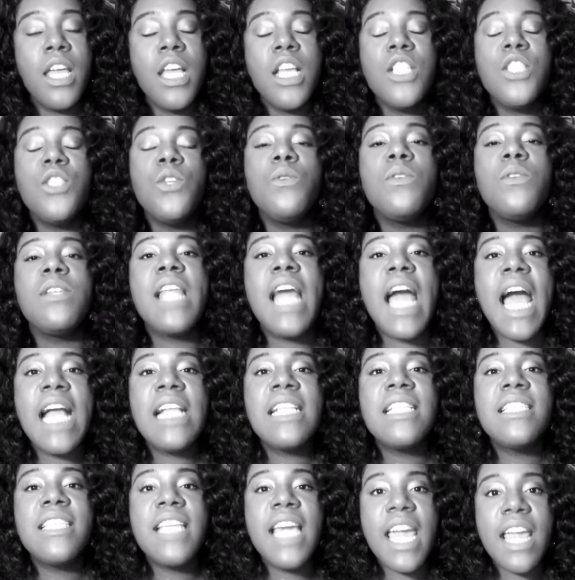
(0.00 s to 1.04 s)
Do not
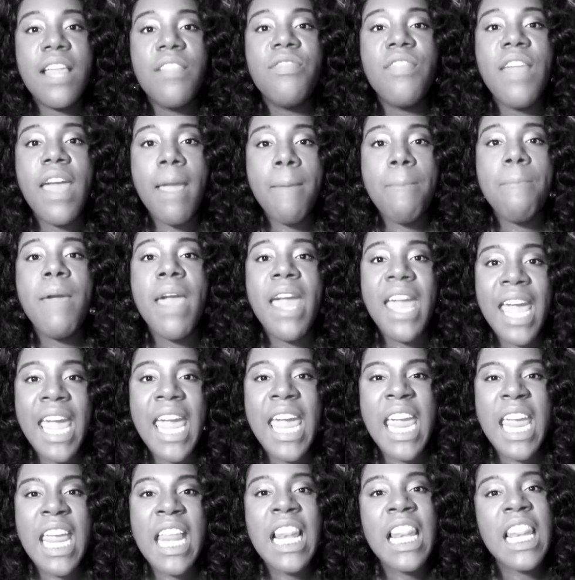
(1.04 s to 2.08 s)
take that
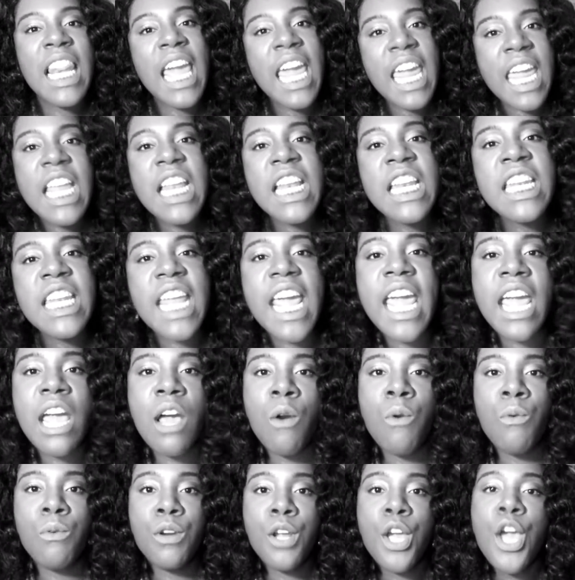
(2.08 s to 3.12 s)
pain laying down.
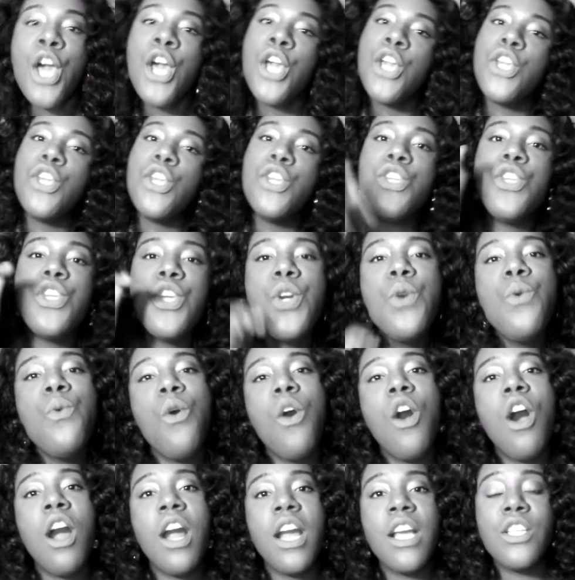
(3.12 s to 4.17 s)
You
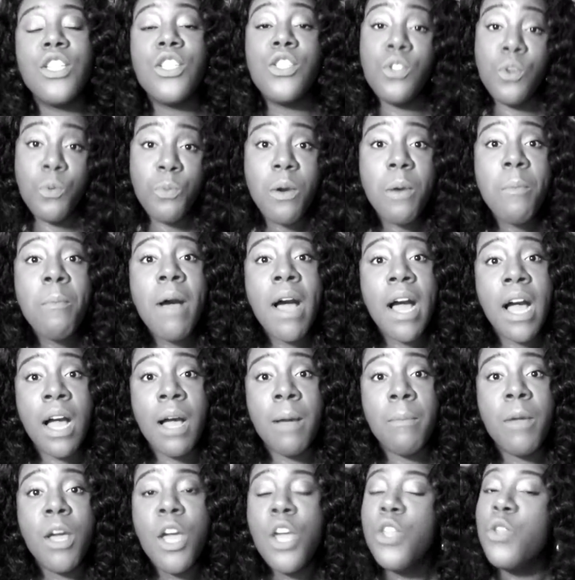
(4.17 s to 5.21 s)
are a super
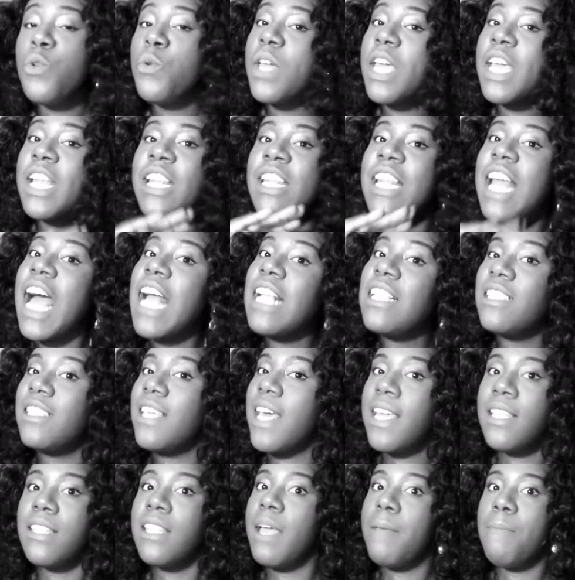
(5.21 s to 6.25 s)
mom. You cannot
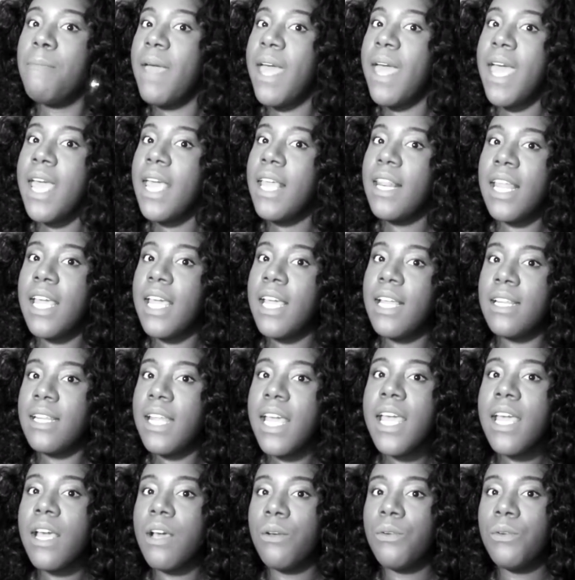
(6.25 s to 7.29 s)
take that pain laying
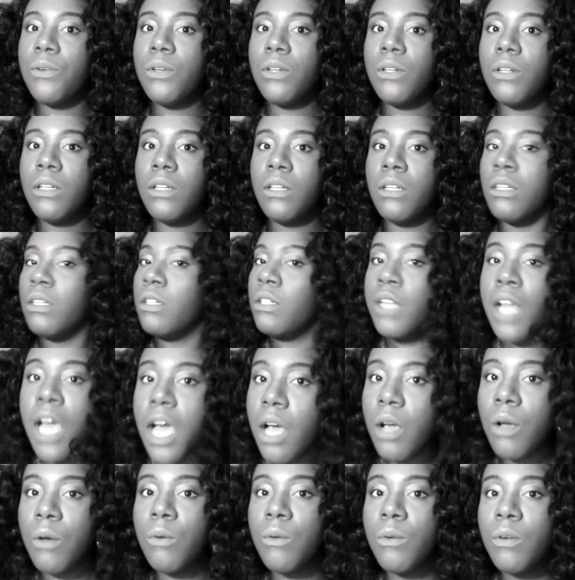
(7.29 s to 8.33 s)
down. No.